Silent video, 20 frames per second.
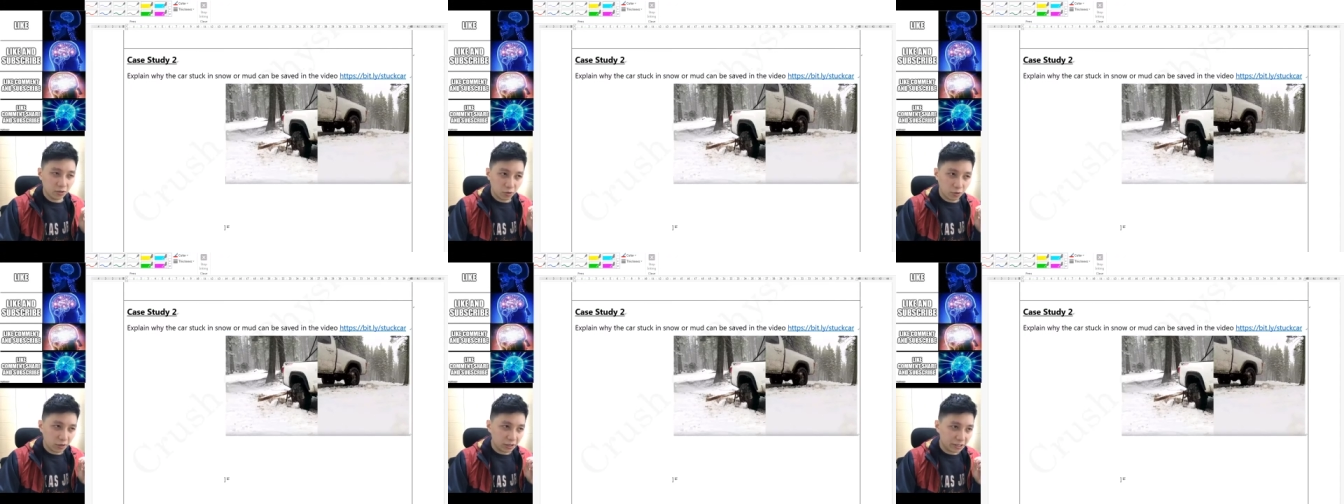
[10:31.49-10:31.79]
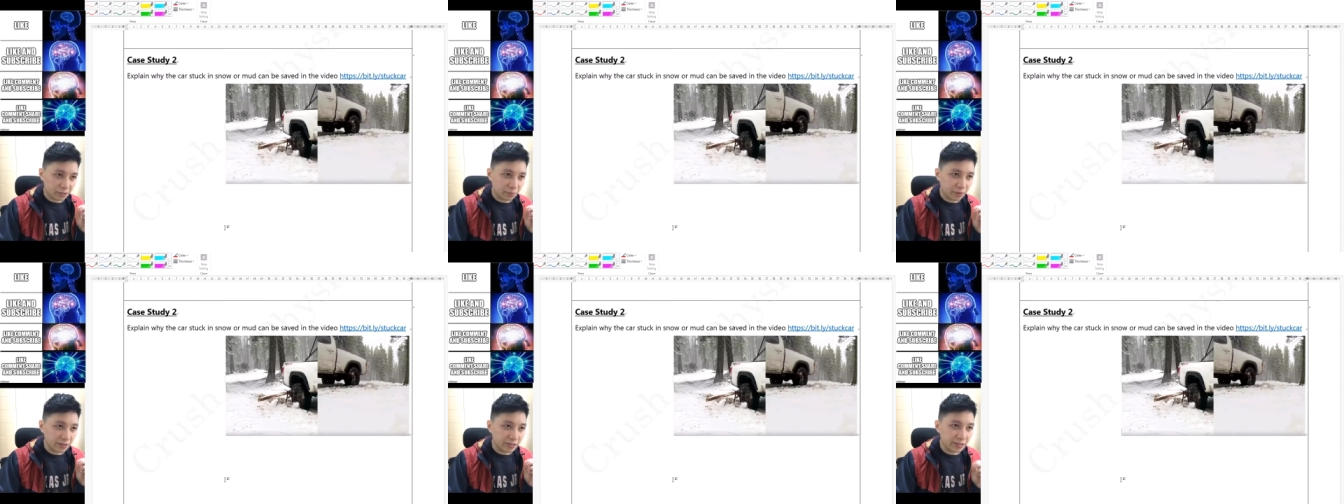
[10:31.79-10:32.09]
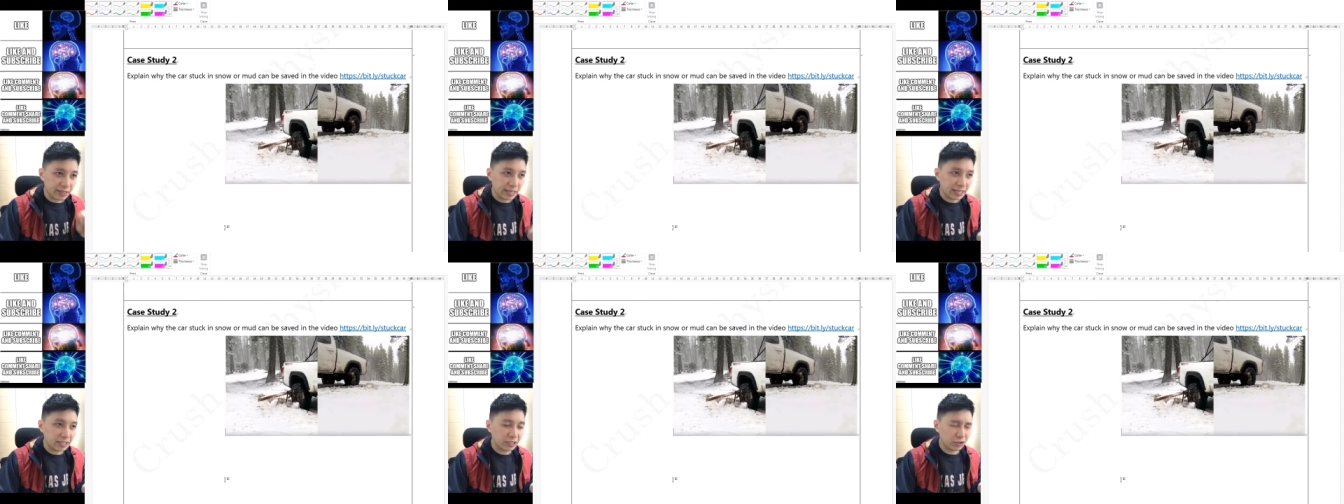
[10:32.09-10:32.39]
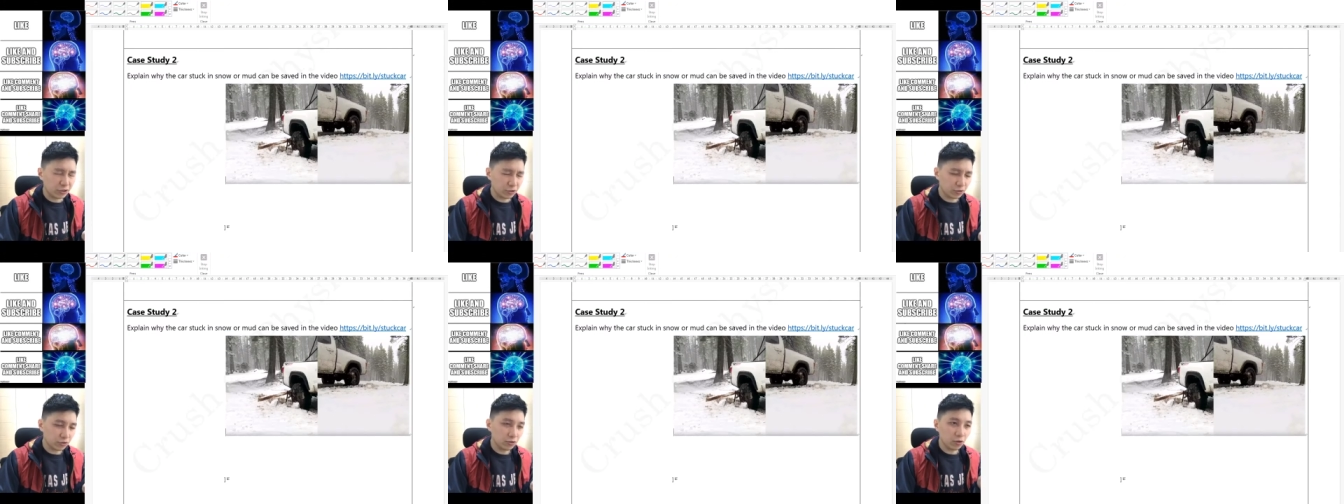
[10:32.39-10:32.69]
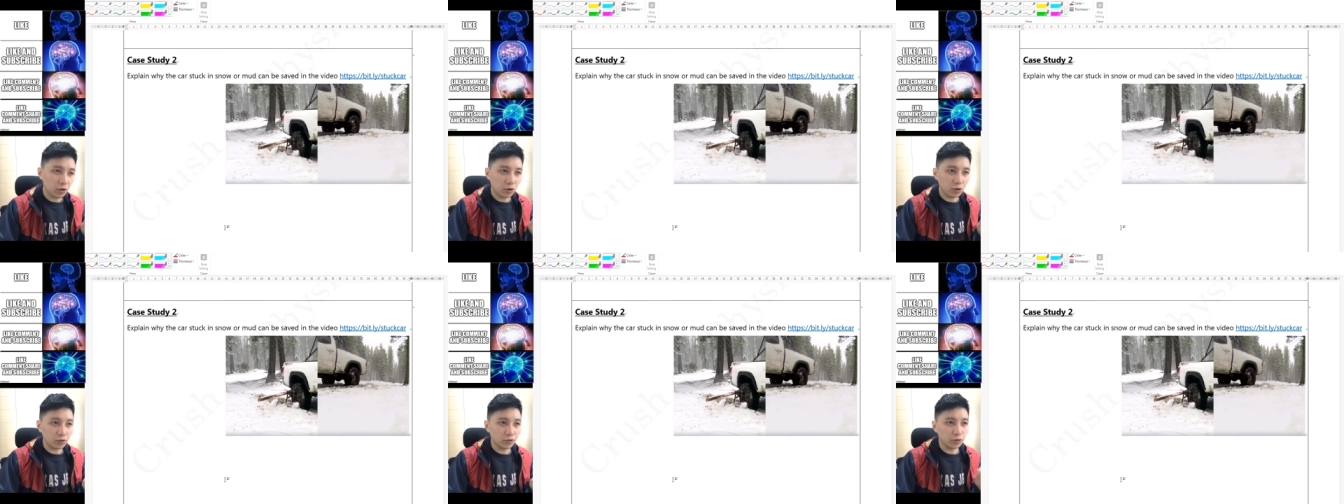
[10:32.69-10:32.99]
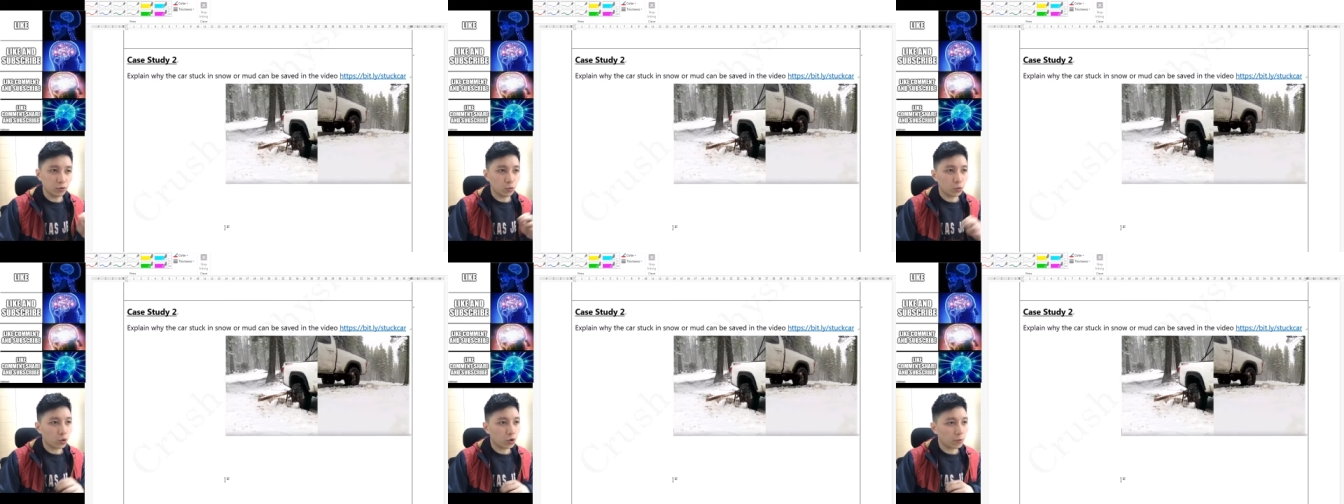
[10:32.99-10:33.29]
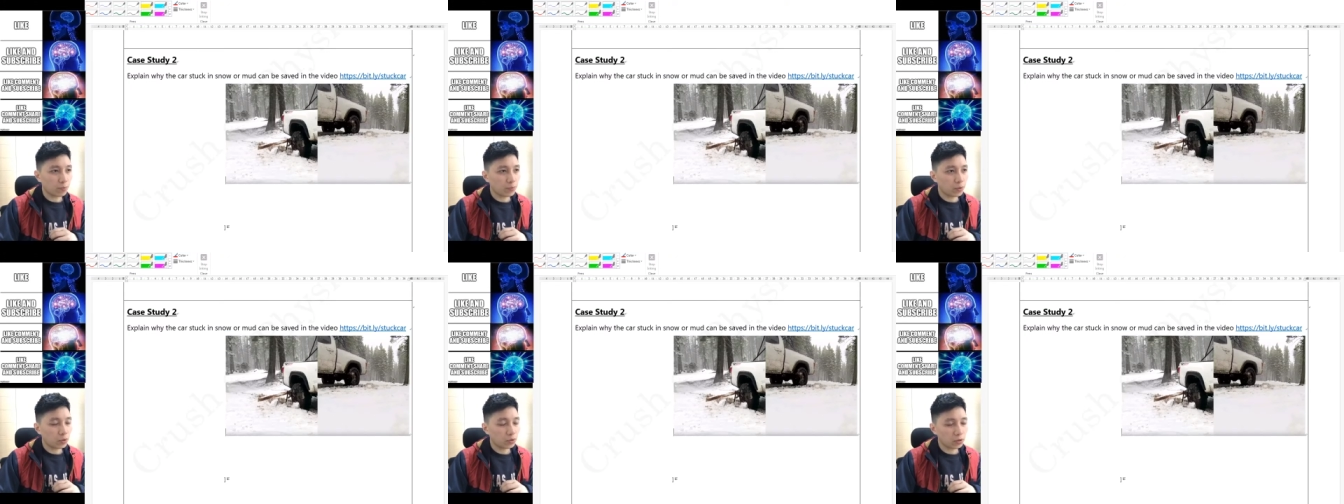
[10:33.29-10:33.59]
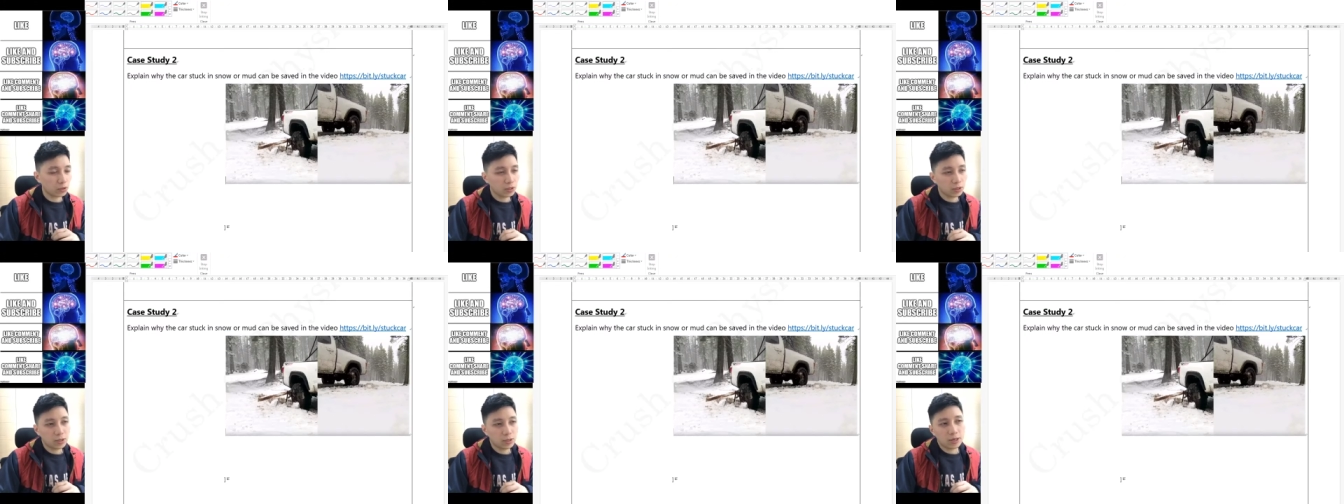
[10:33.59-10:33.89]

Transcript: your explanation on the workbook